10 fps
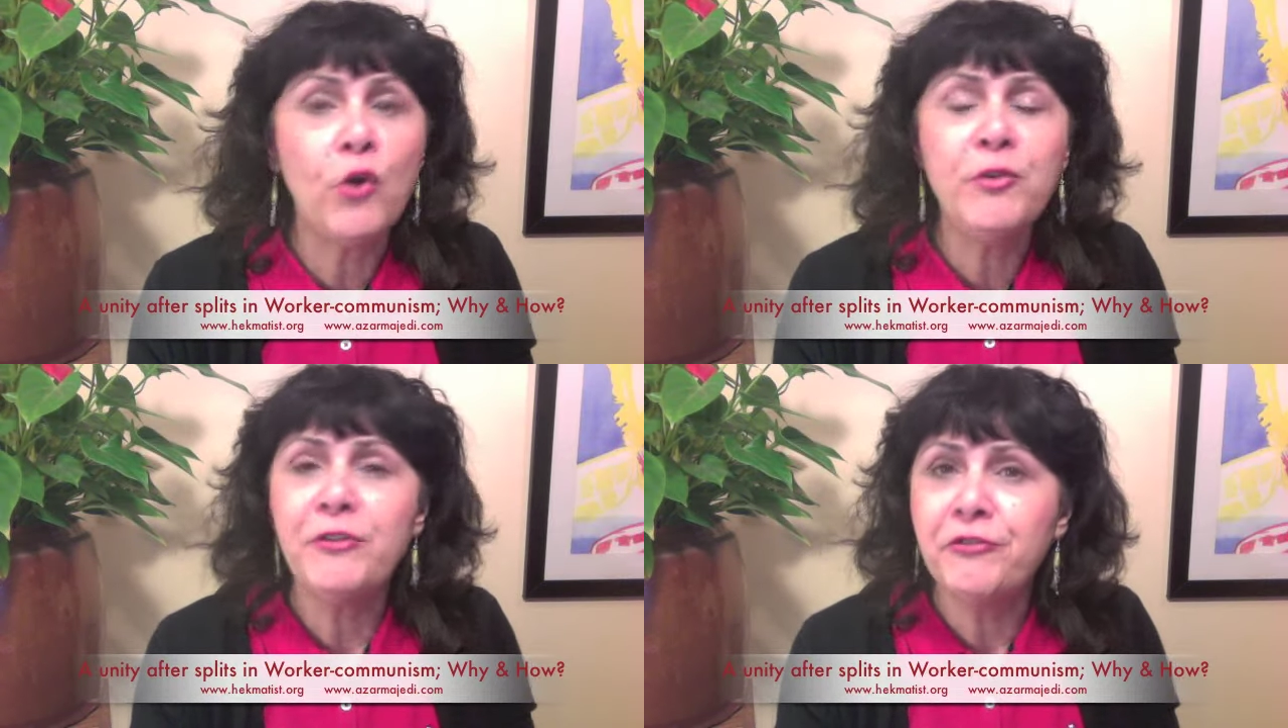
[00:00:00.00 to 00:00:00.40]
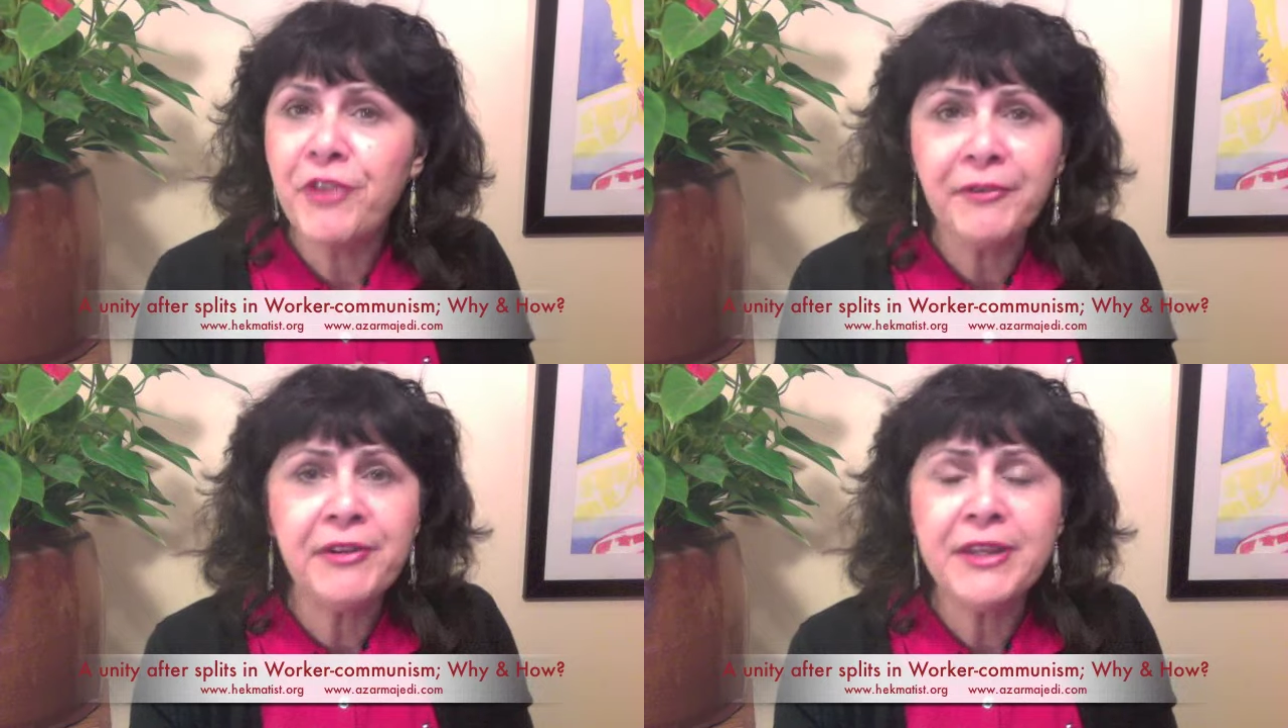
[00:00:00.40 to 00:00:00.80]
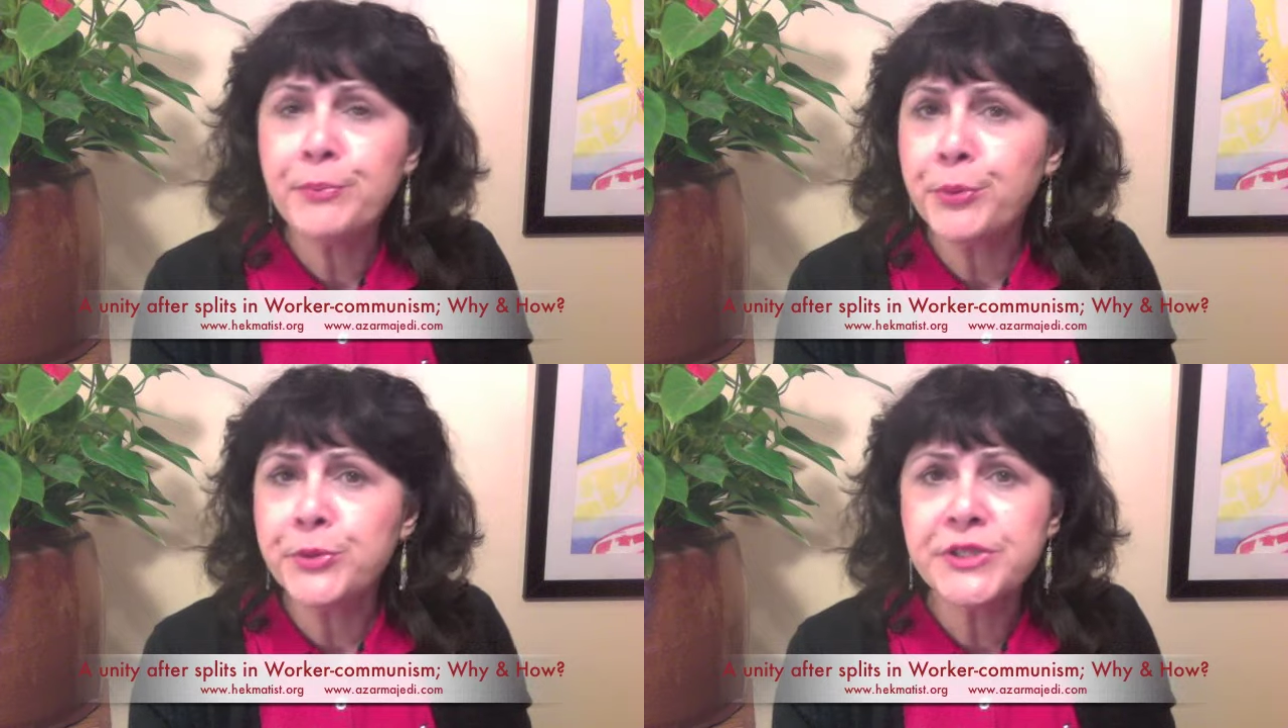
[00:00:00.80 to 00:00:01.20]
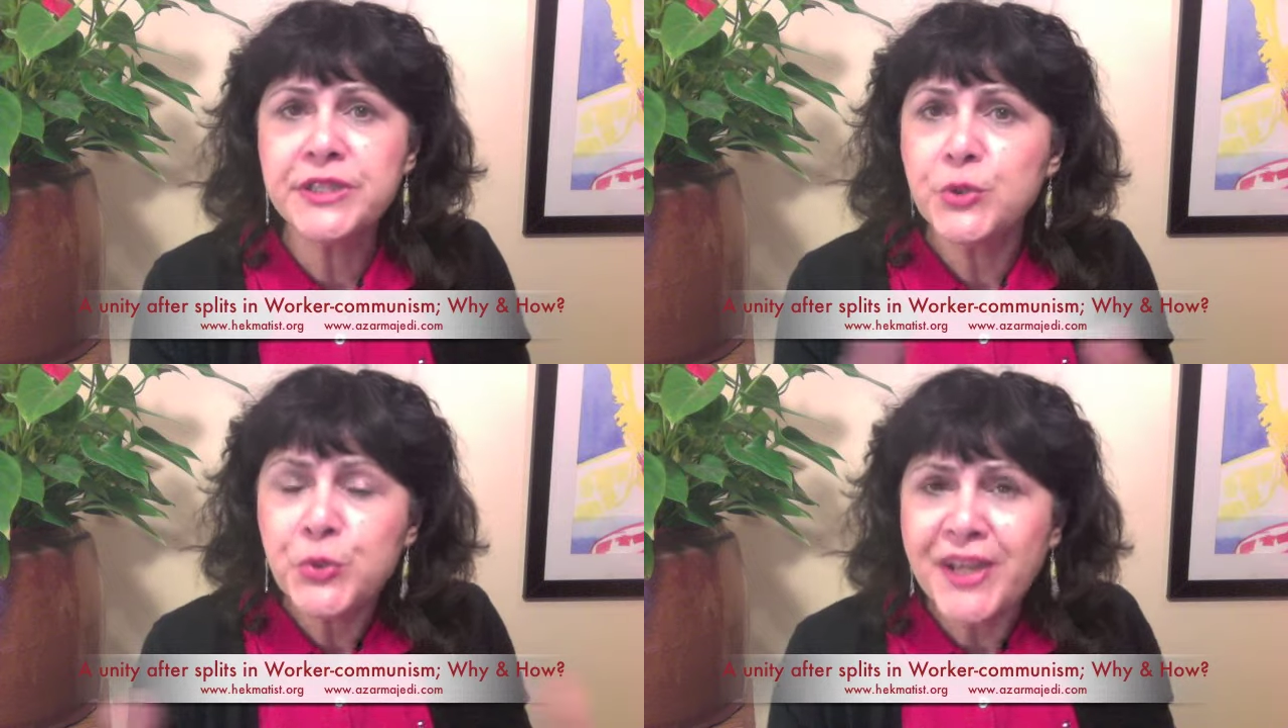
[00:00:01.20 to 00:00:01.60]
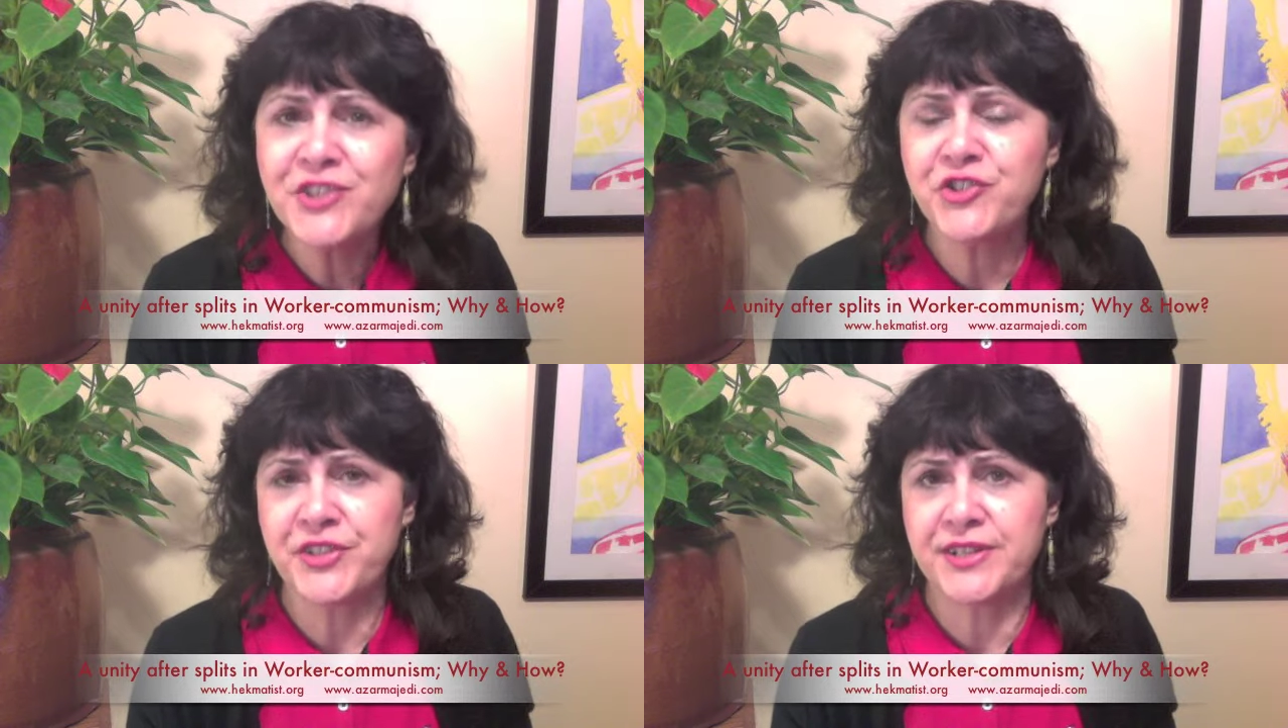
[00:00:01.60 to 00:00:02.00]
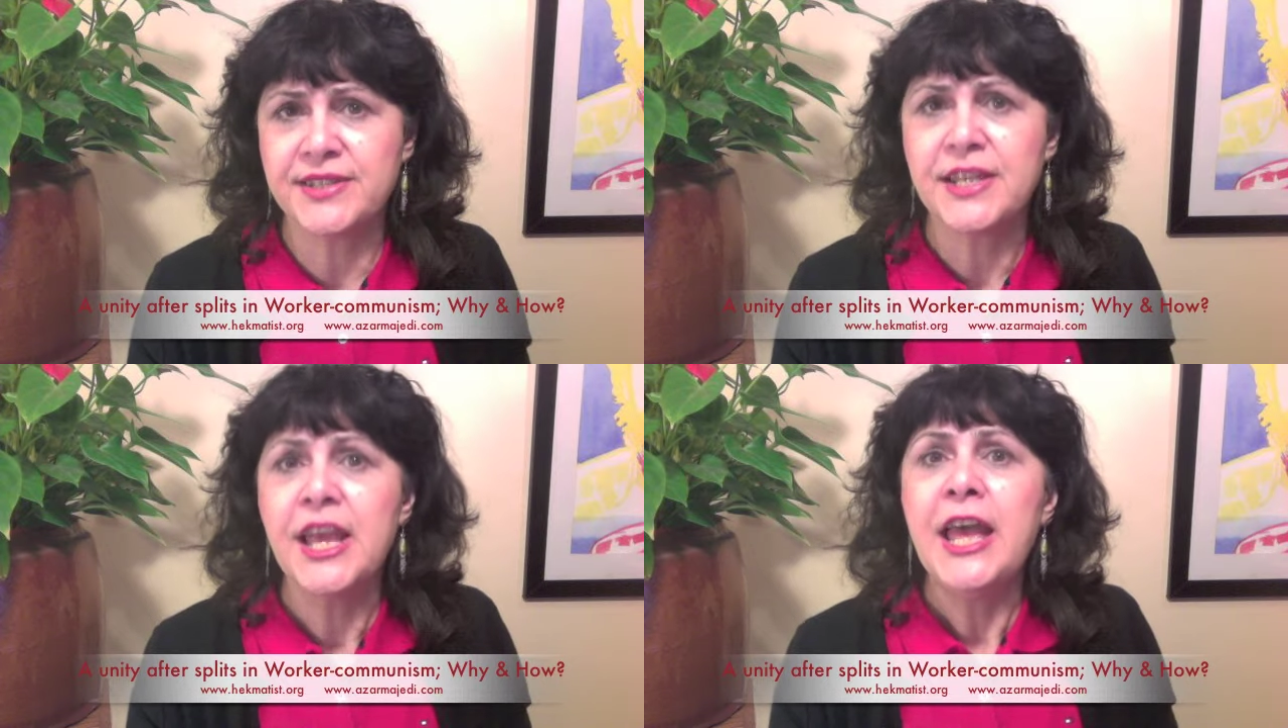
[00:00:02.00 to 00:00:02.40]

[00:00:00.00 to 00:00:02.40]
over very important questions